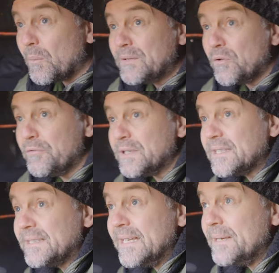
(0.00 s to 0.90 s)
Went to
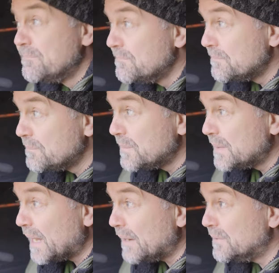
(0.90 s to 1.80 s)
visit him,
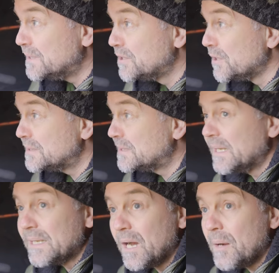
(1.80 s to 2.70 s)
and we searched
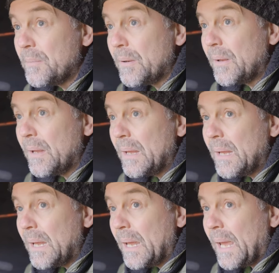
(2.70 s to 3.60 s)
it up
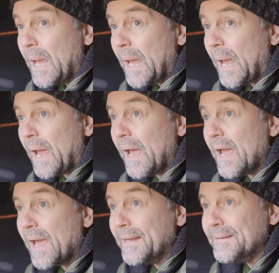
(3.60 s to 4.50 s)

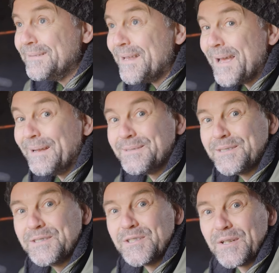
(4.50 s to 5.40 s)
and then
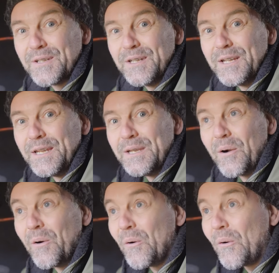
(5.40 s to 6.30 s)
suddenly
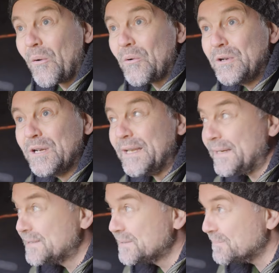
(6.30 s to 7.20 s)
all
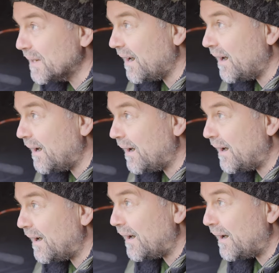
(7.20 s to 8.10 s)
clicked.
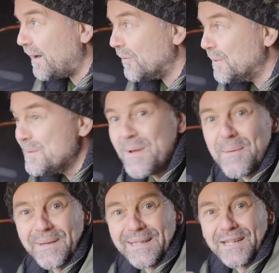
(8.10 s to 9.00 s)
Ah,
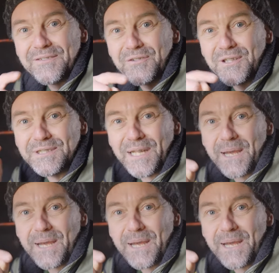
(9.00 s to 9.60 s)
remember that first